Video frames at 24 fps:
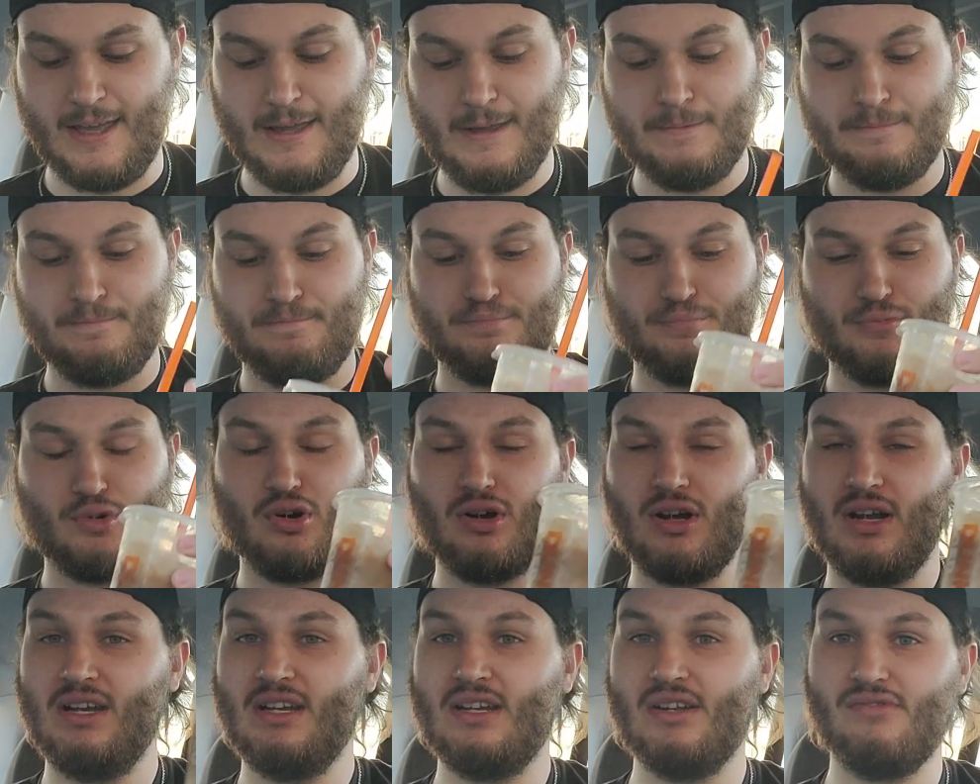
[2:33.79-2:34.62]
it,
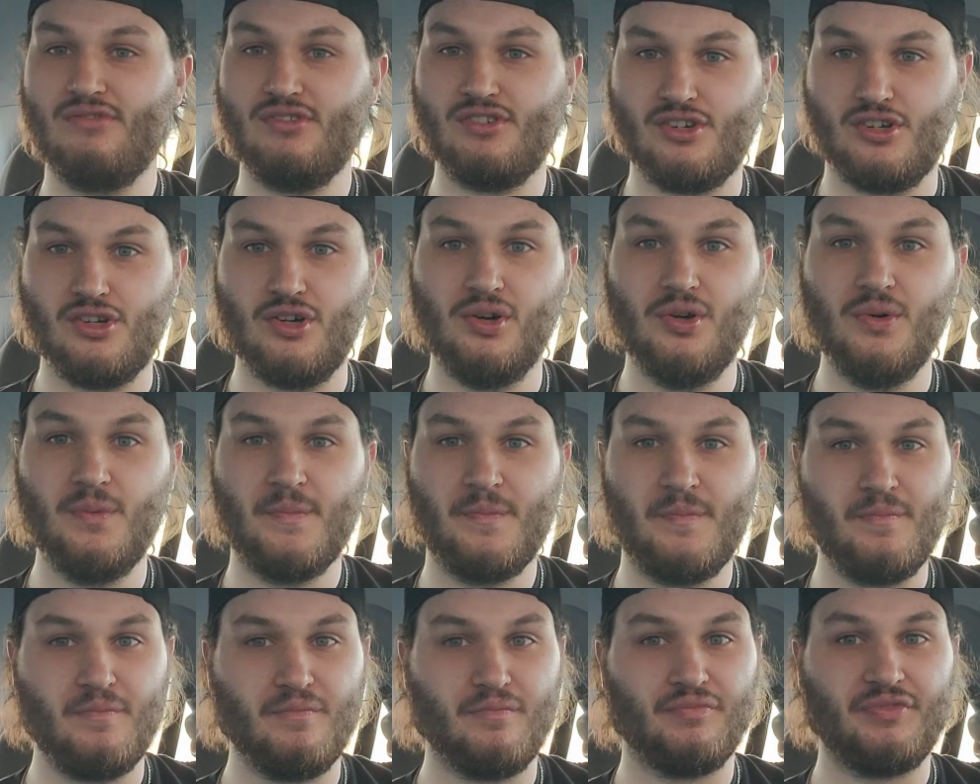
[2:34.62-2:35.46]

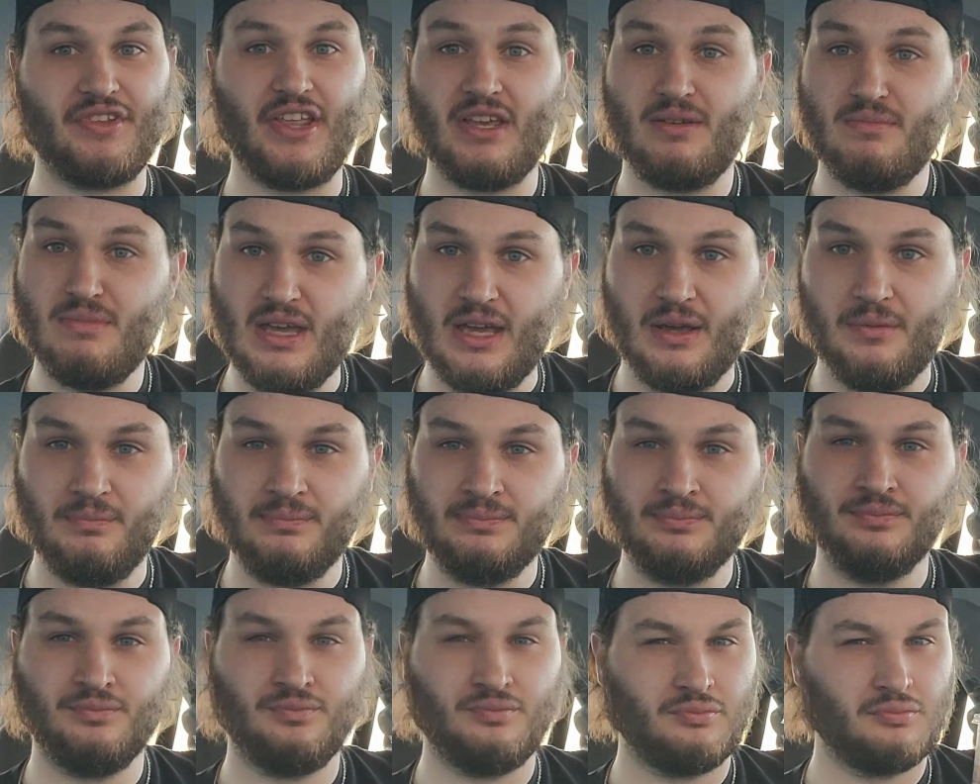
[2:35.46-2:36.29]
like me?
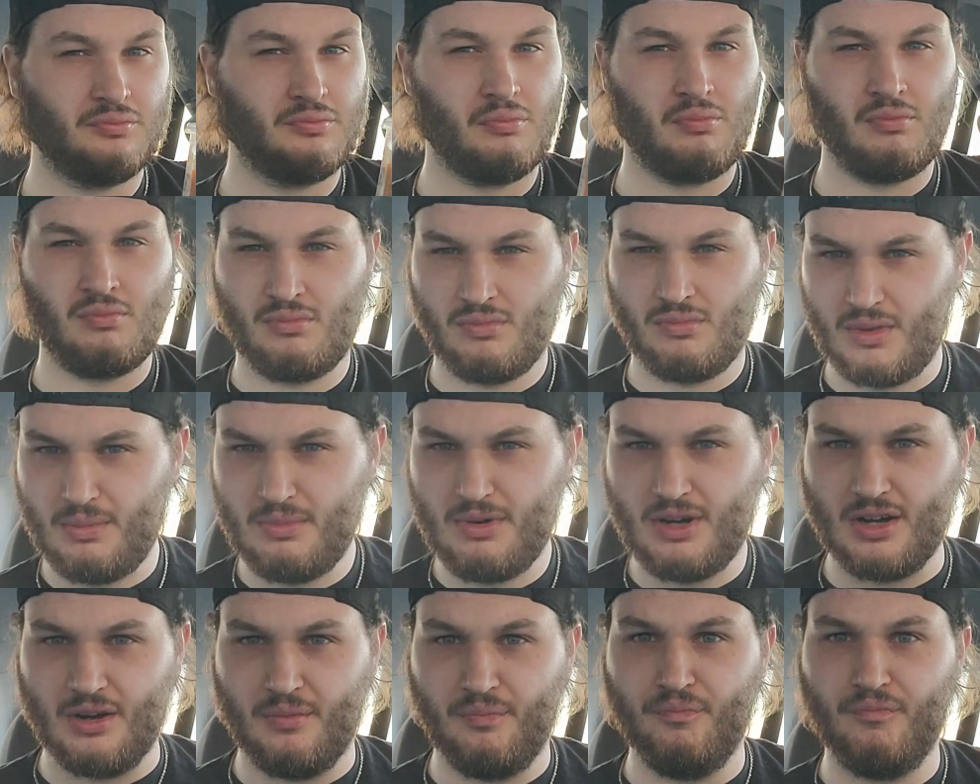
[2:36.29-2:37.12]
Let
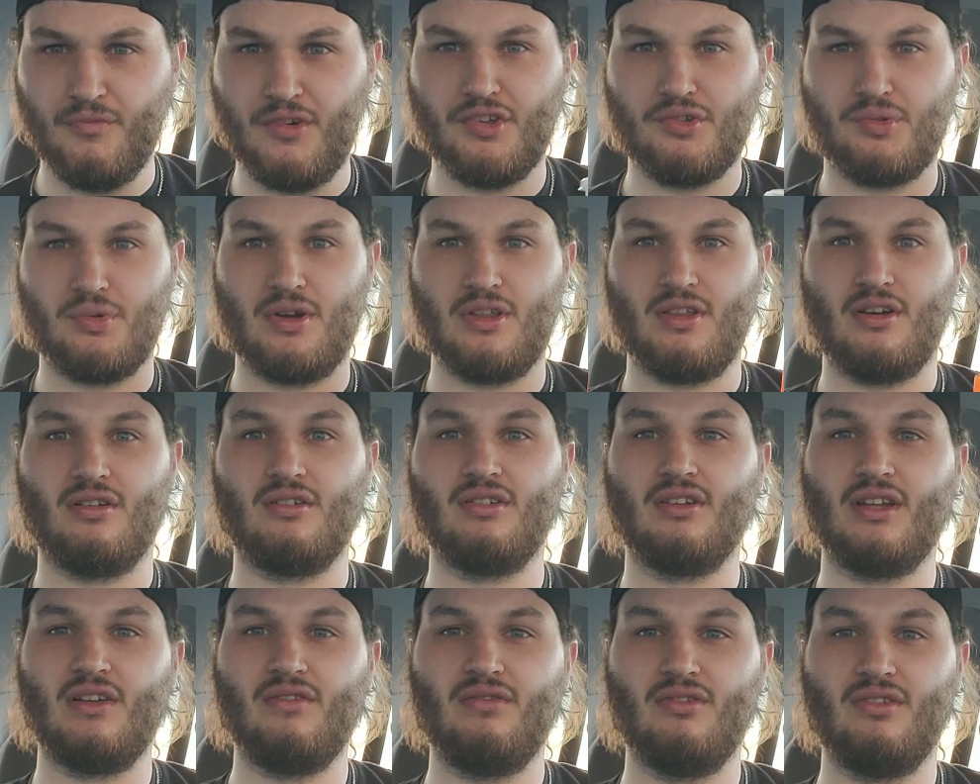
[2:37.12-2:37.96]
me know. Also, while there,
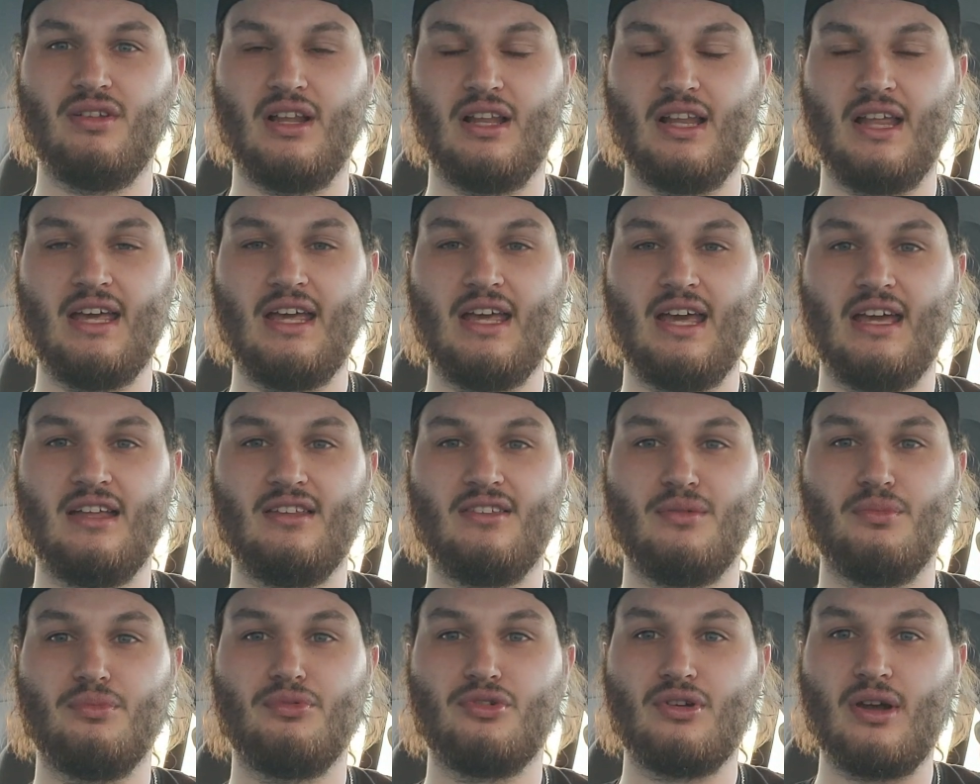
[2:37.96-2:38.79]
leave a like and
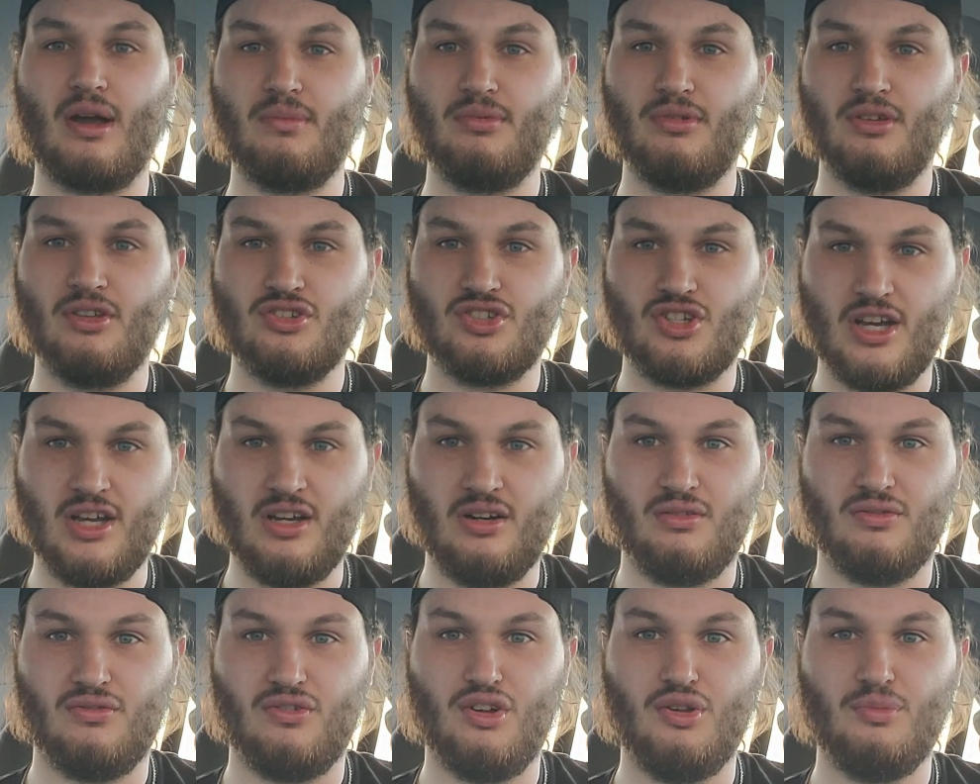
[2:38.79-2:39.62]
subscribe to the
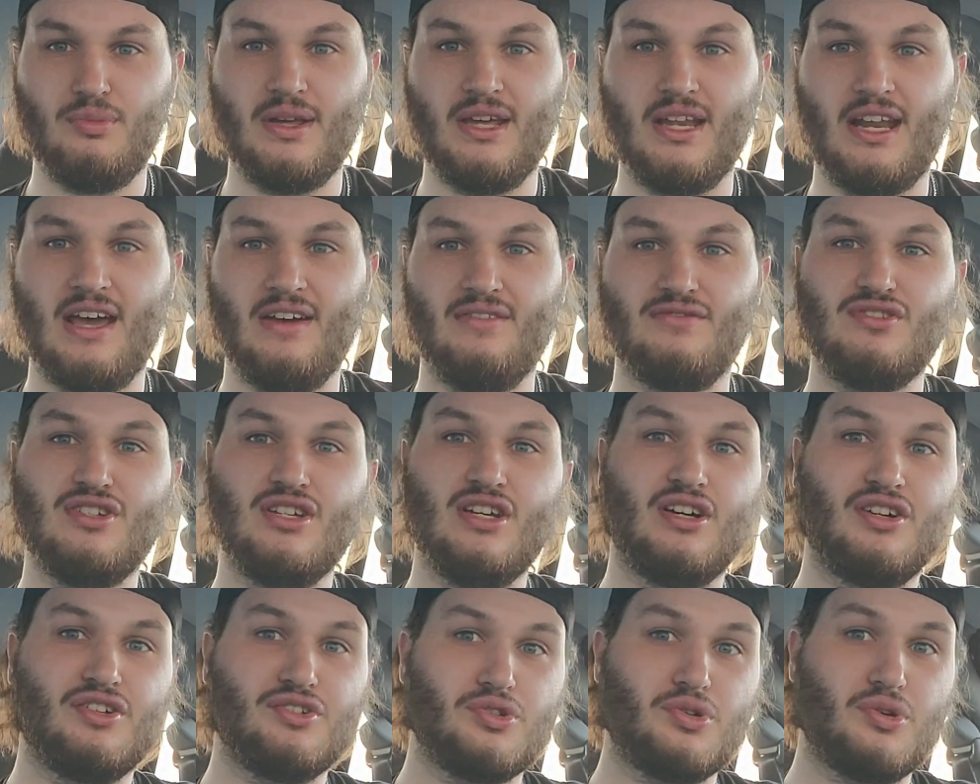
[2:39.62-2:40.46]
channel. Follow me at
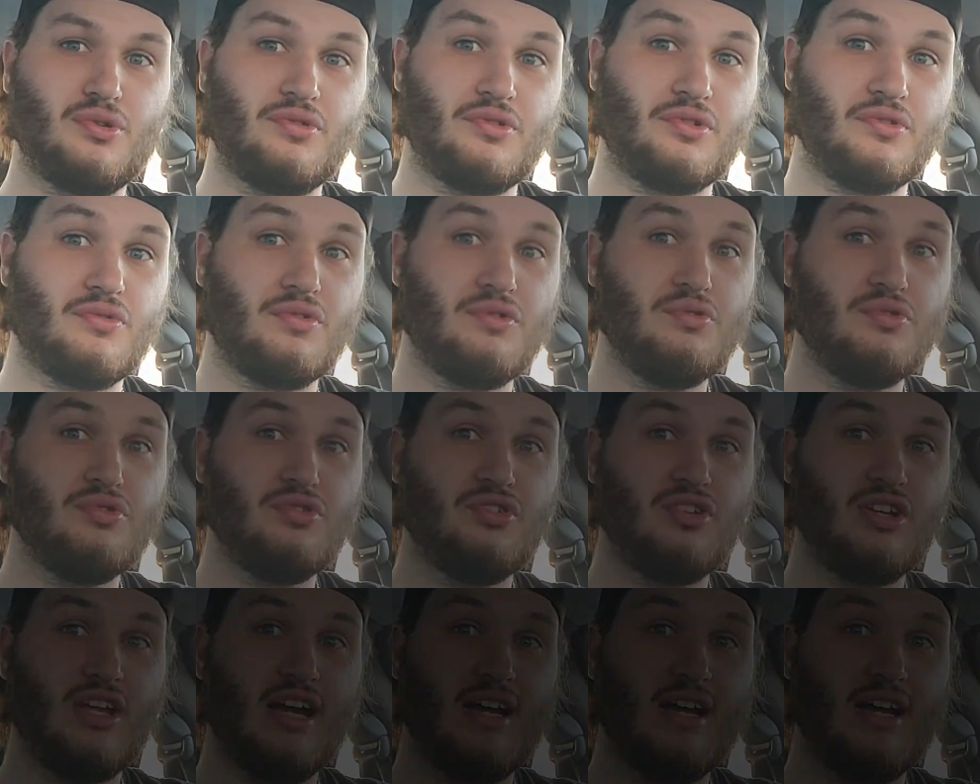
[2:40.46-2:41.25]
FT underscore Sukadoos, and